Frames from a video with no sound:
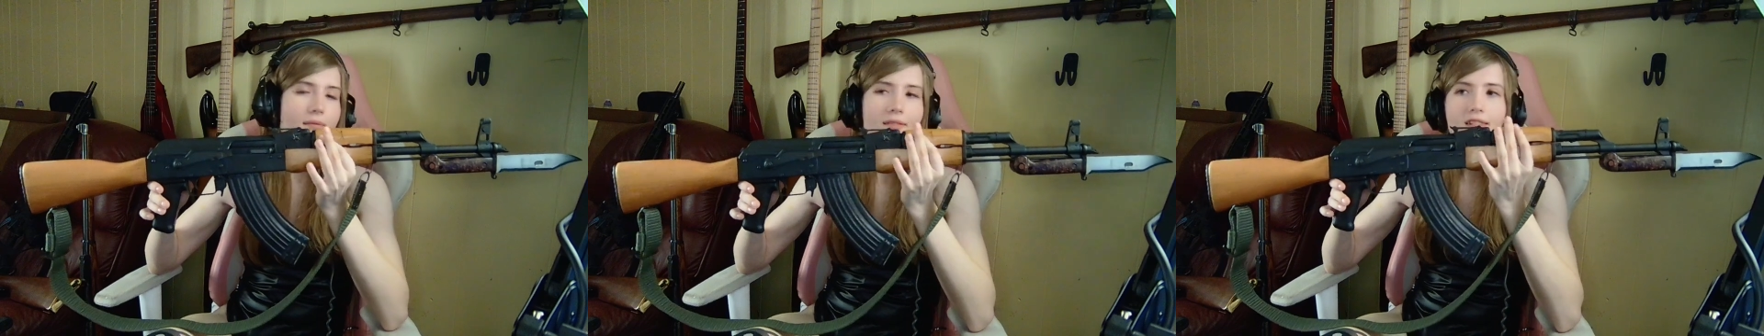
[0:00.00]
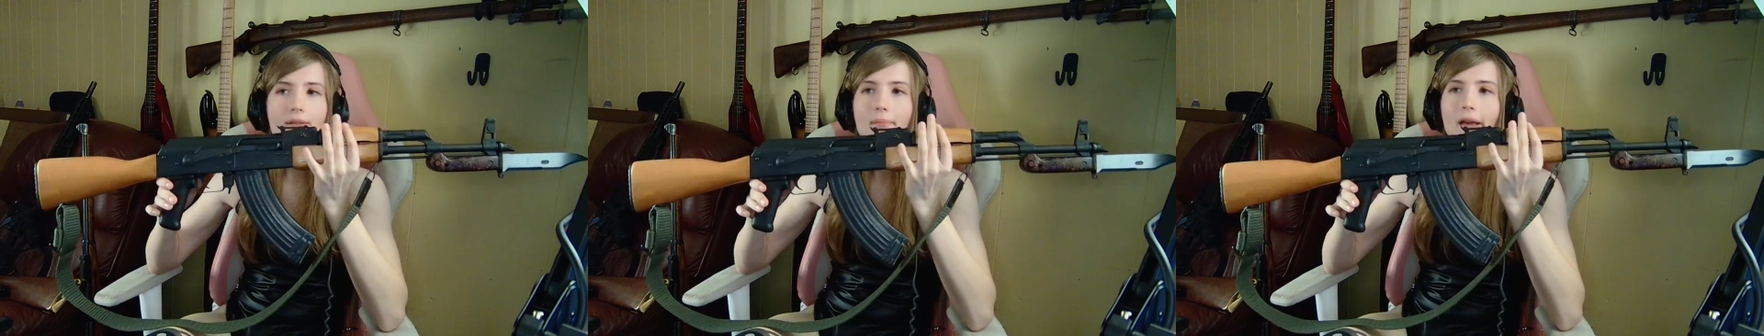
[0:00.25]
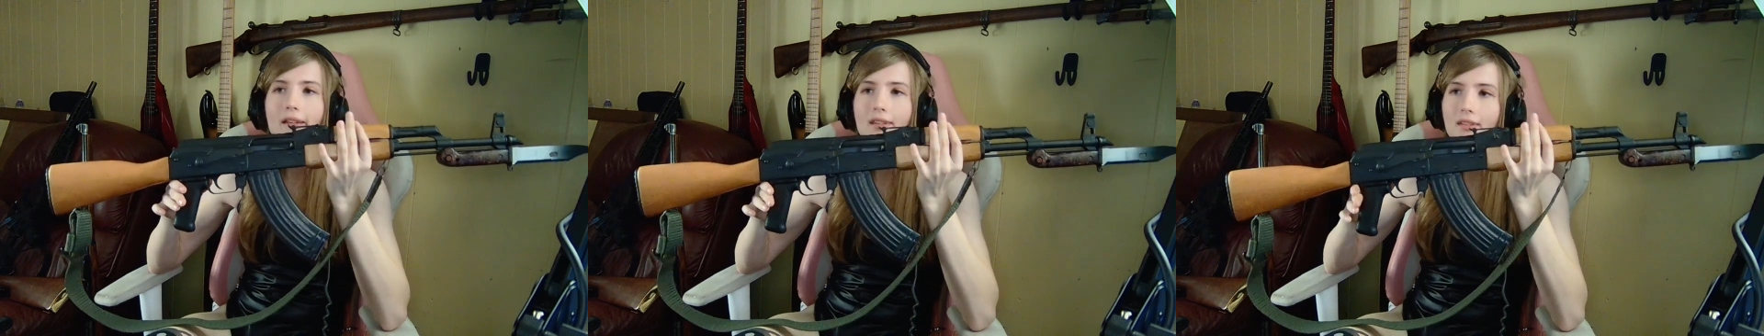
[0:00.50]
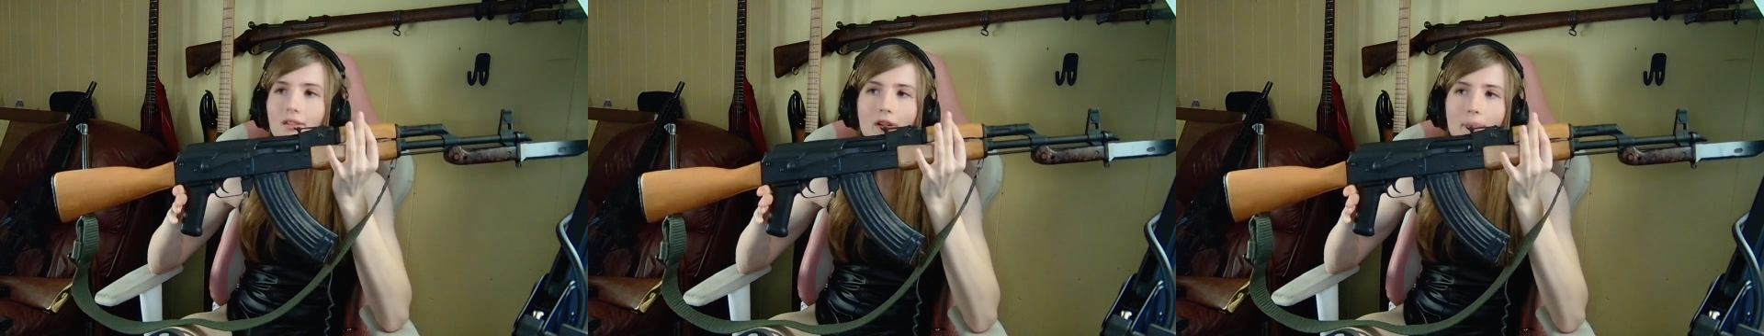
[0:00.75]

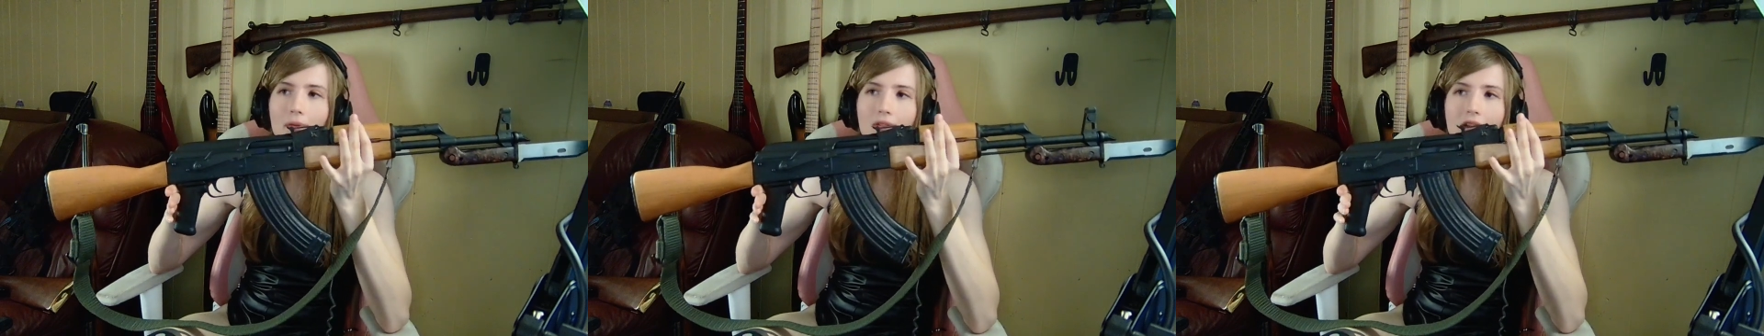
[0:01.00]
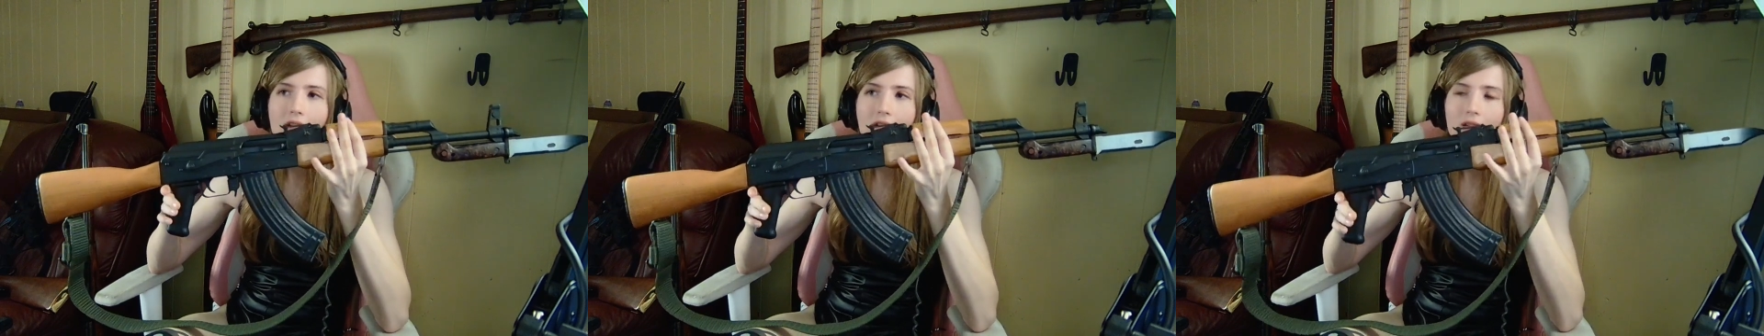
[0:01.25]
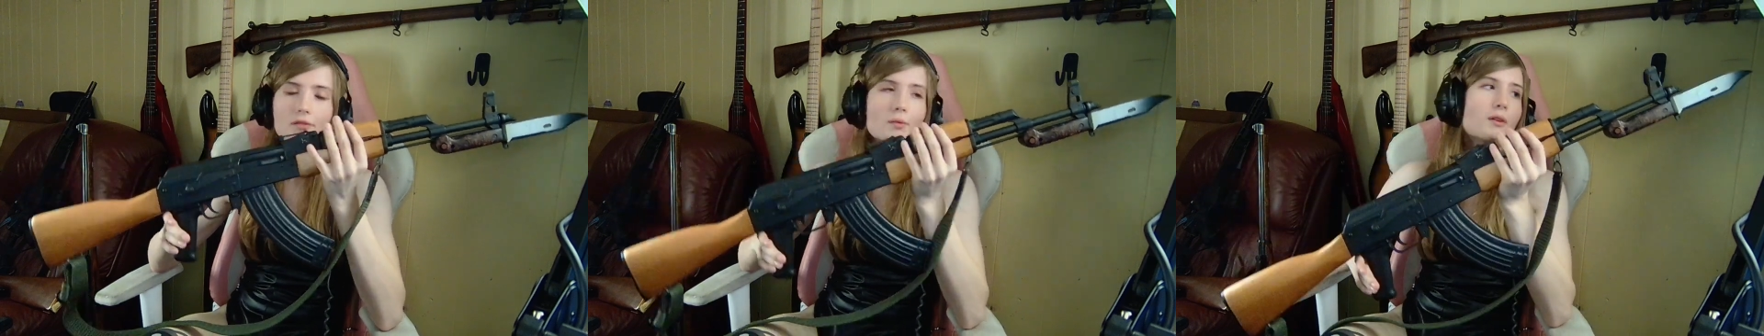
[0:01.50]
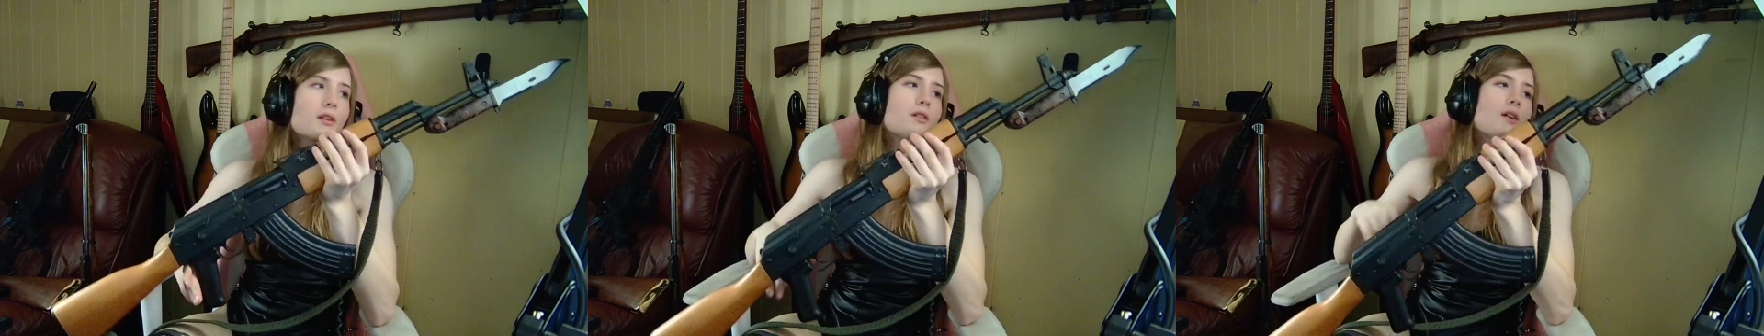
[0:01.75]
cemented the reputation. If you
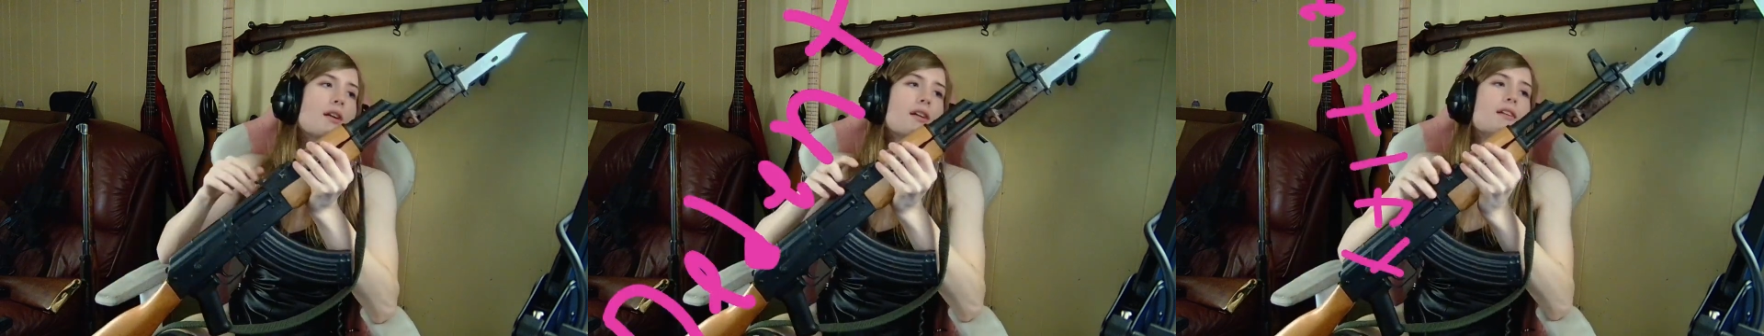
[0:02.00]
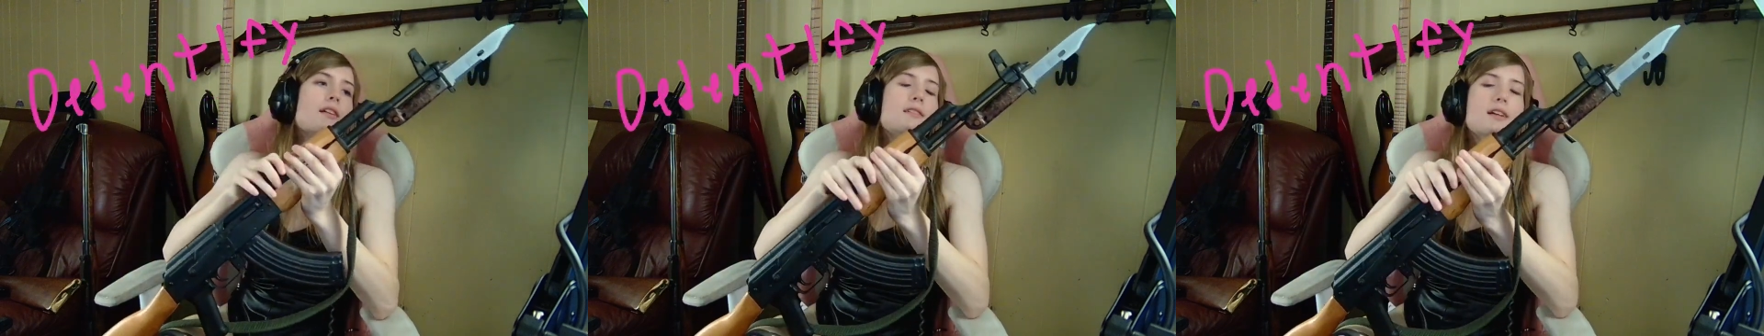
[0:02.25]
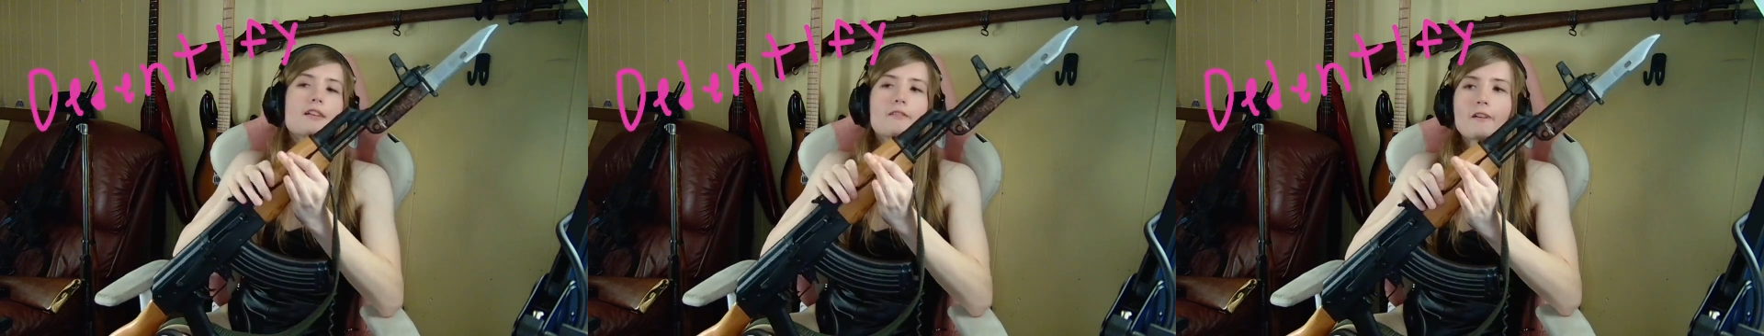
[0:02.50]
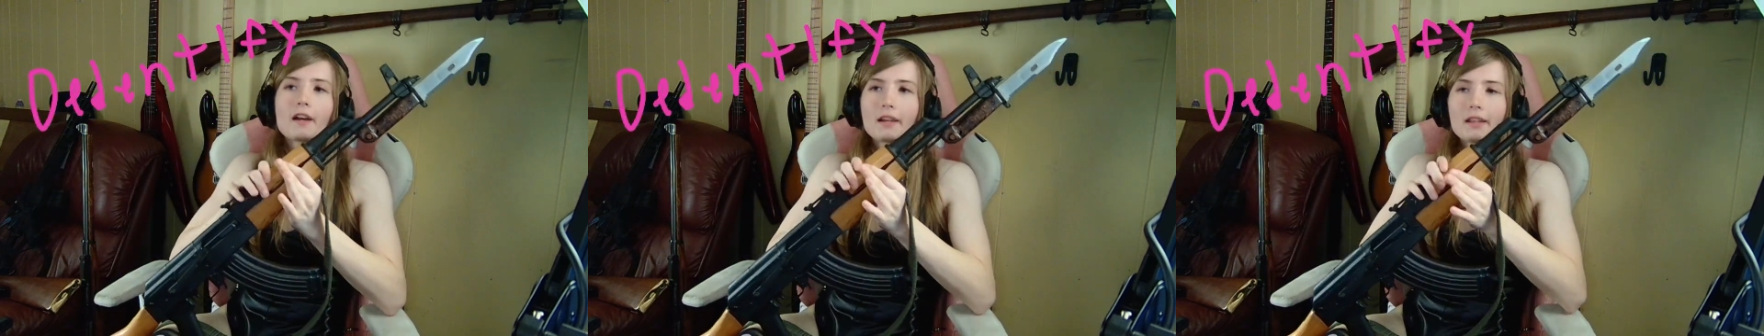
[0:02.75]
want to know how to
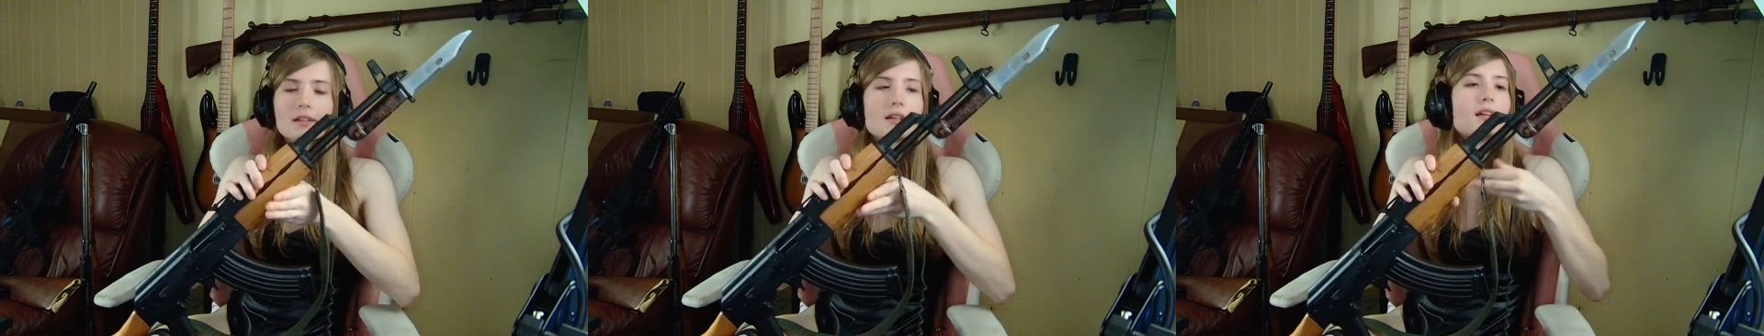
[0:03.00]
identify it,